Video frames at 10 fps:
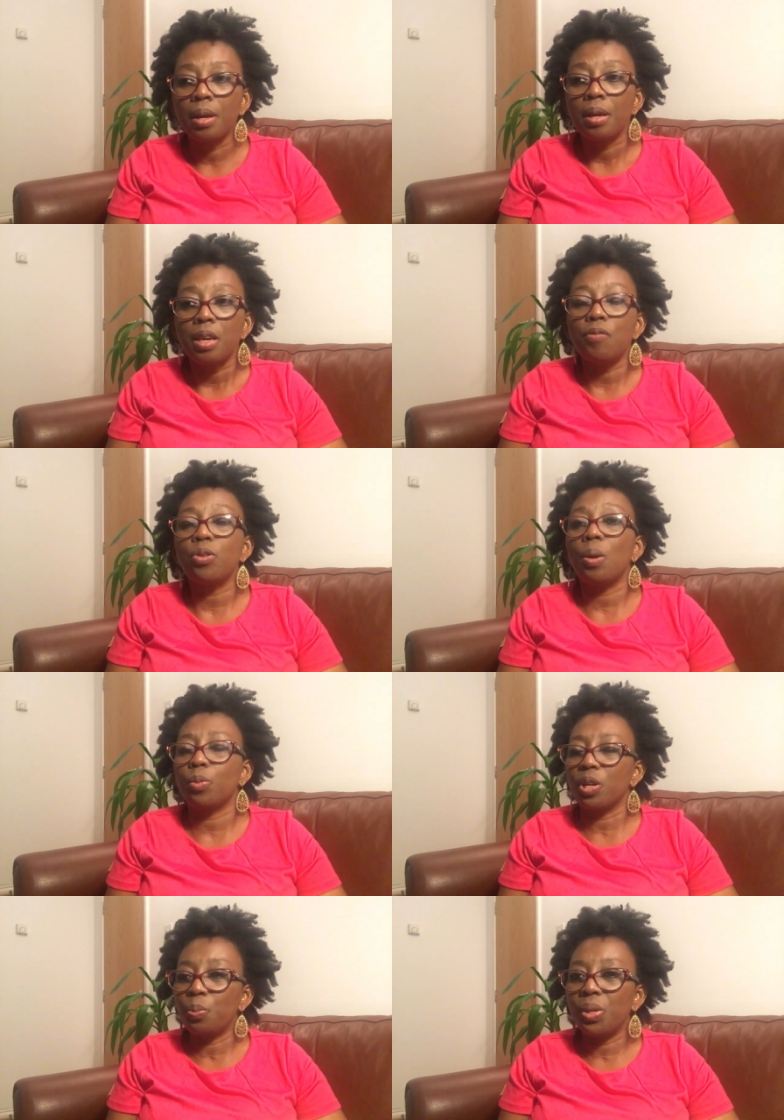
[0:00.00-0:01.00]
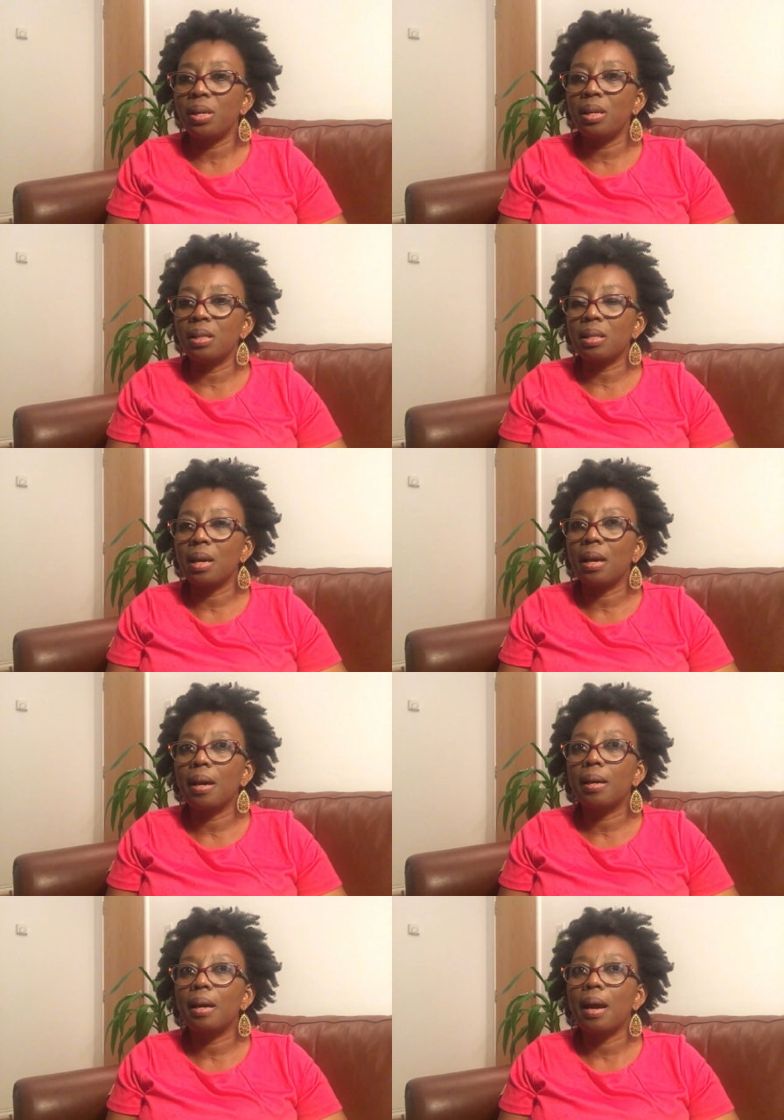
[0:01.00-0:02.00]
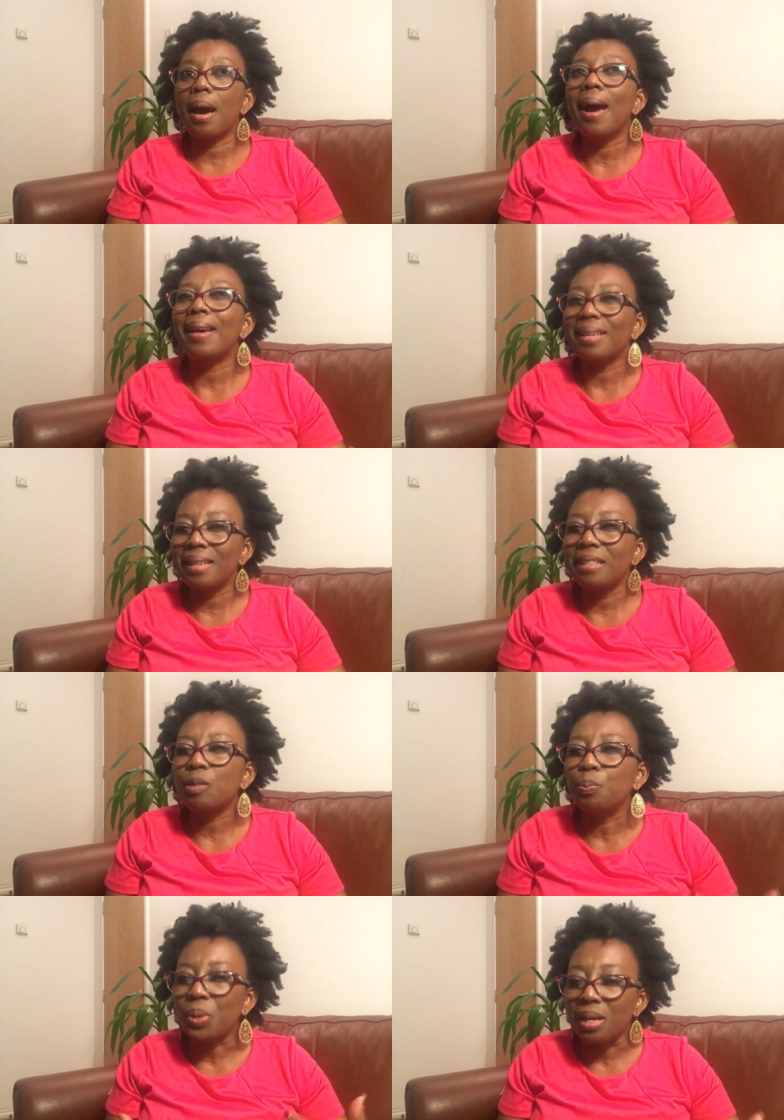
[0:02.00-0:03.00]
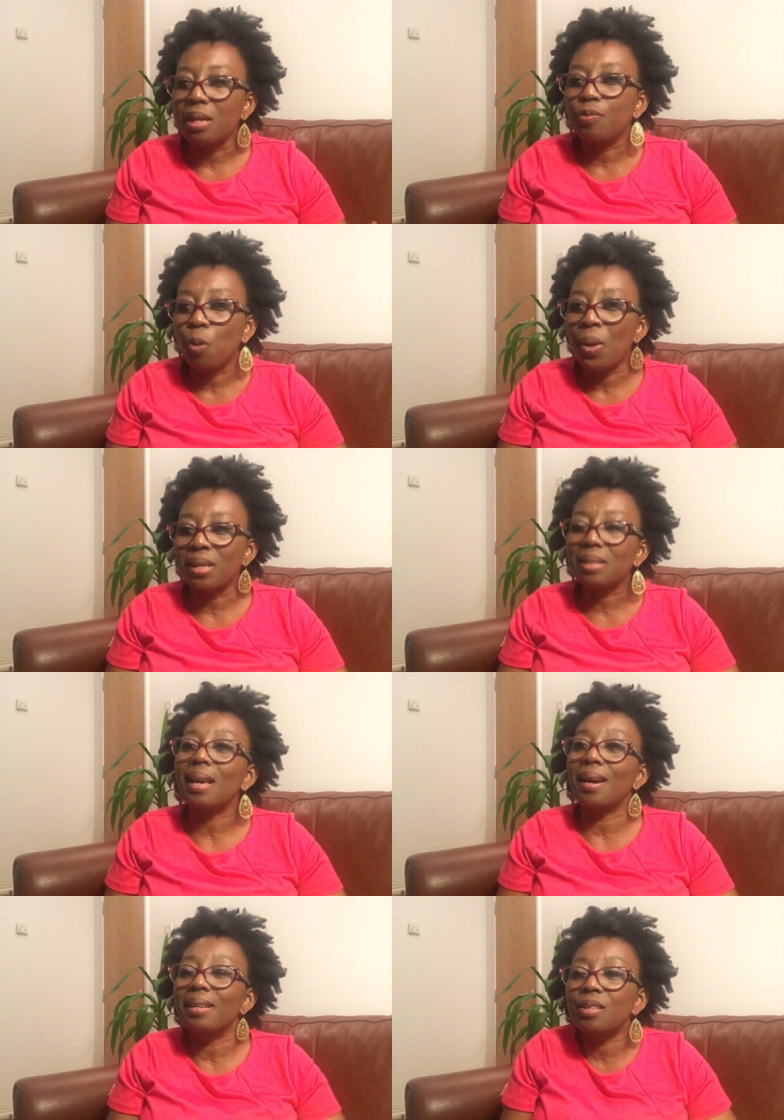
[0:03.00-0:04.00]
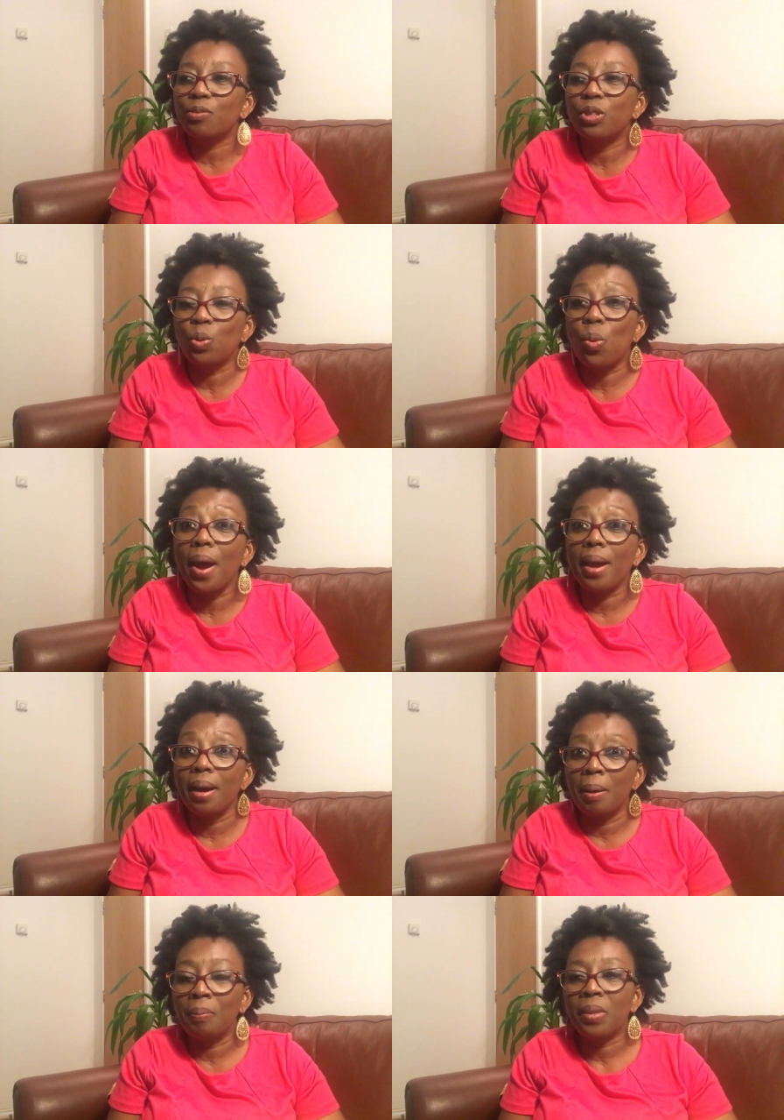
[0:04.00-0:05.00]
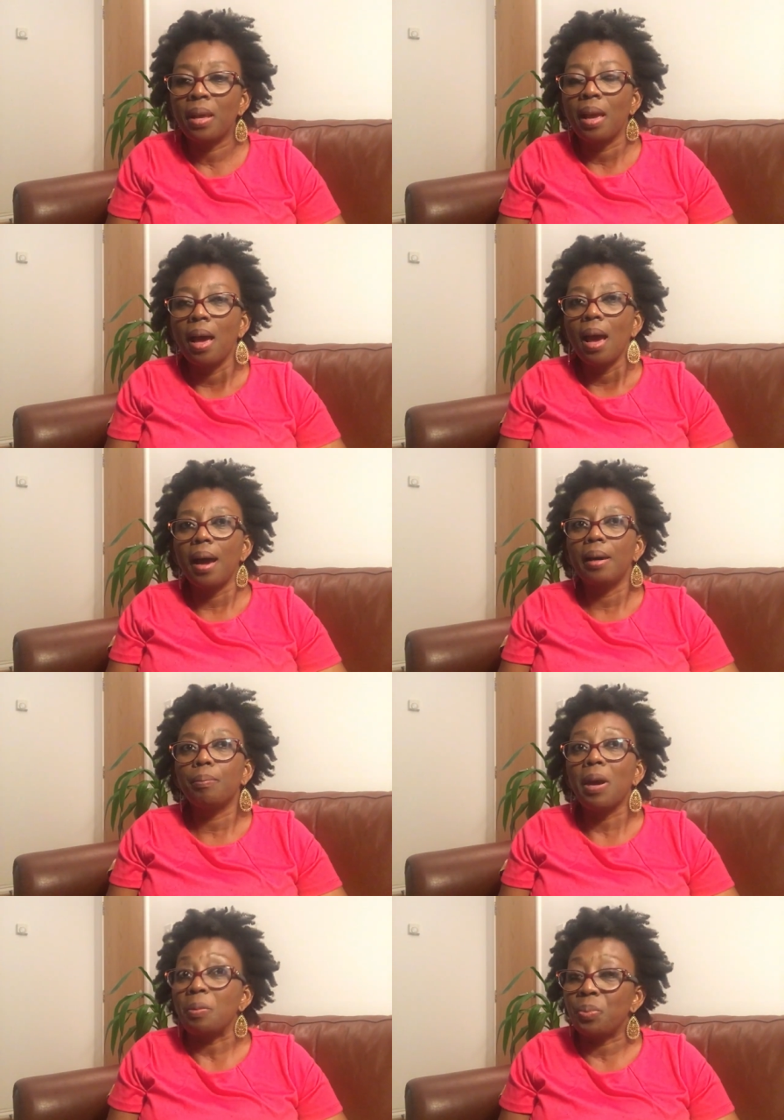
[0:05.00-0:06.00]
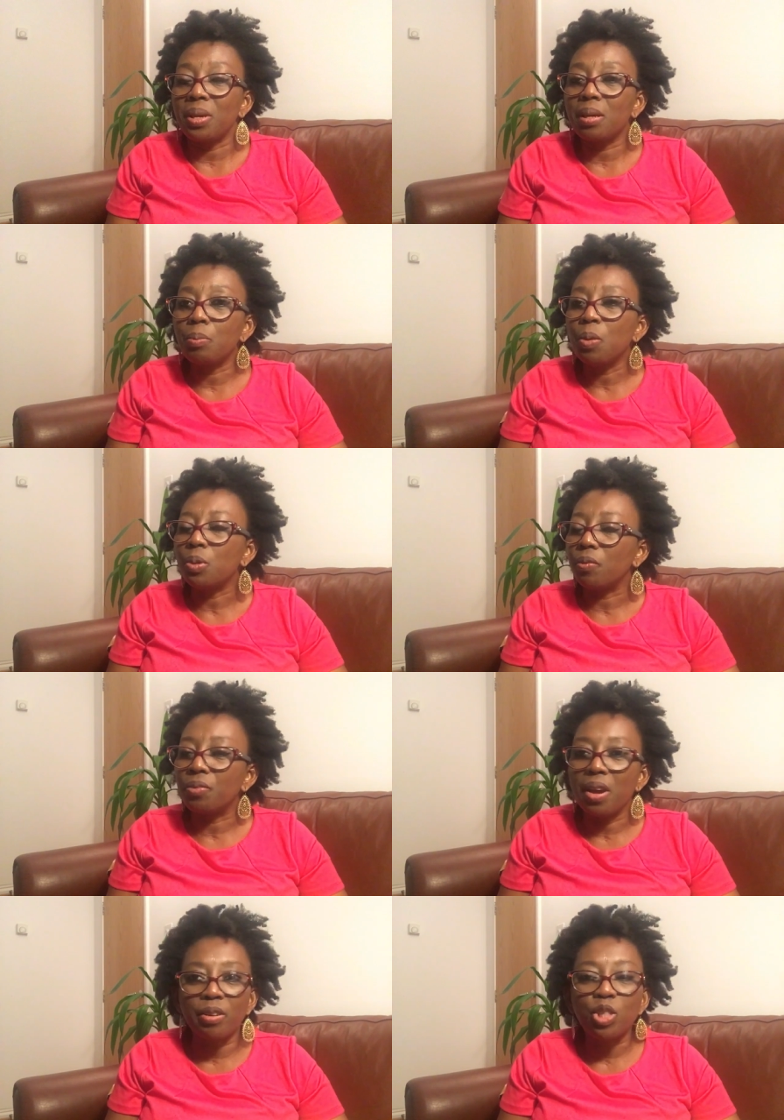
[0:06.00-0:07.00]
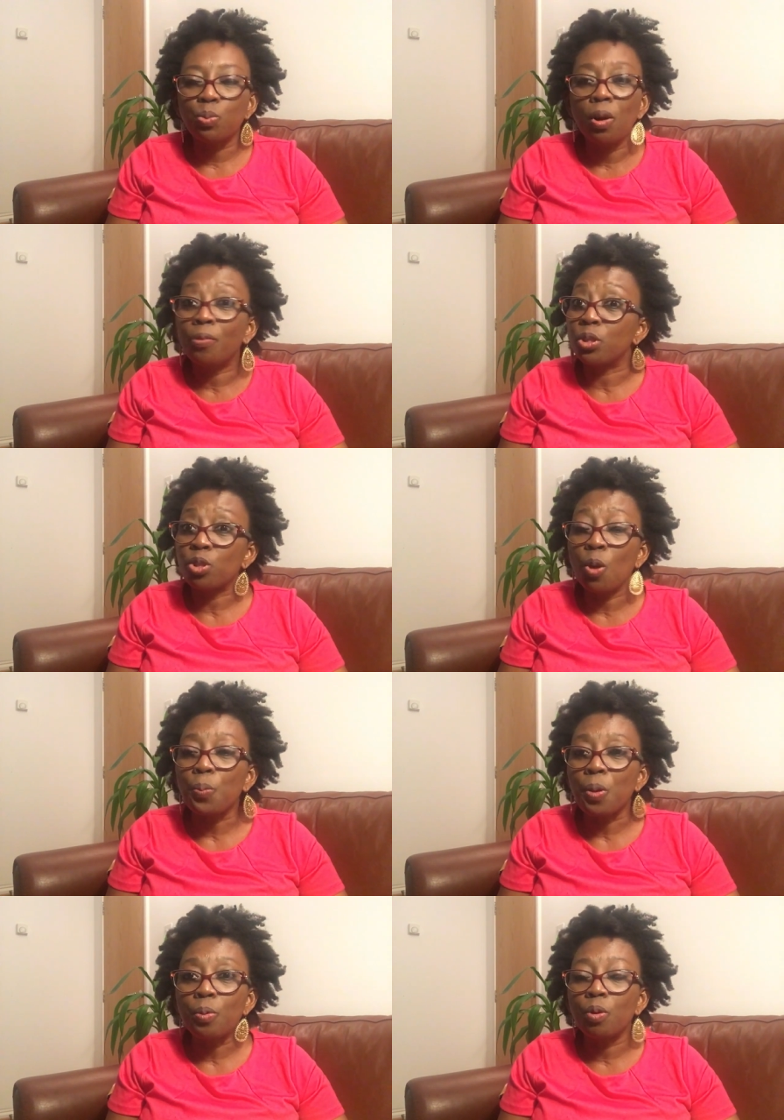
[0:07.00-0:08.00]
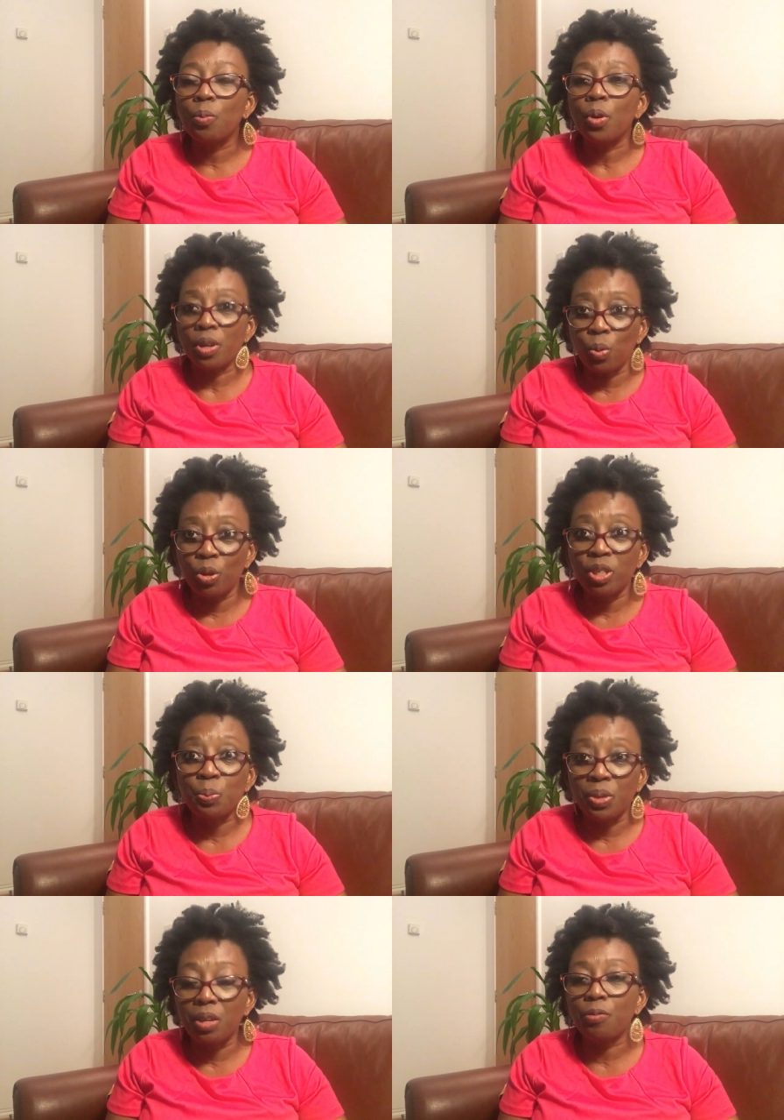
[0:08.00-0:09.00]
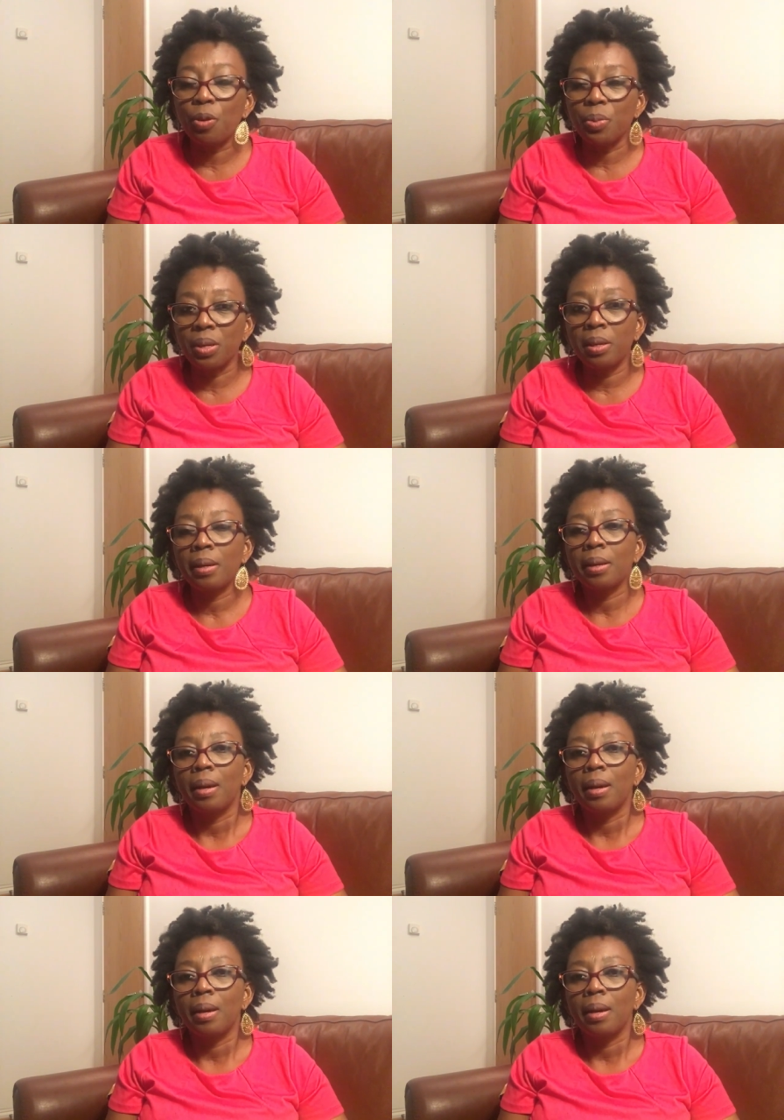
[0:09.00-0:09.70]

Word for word: Even though I'm not a big eater, I eat big for my size, for the way I am, and my big may be very small for some people, but it was big for me.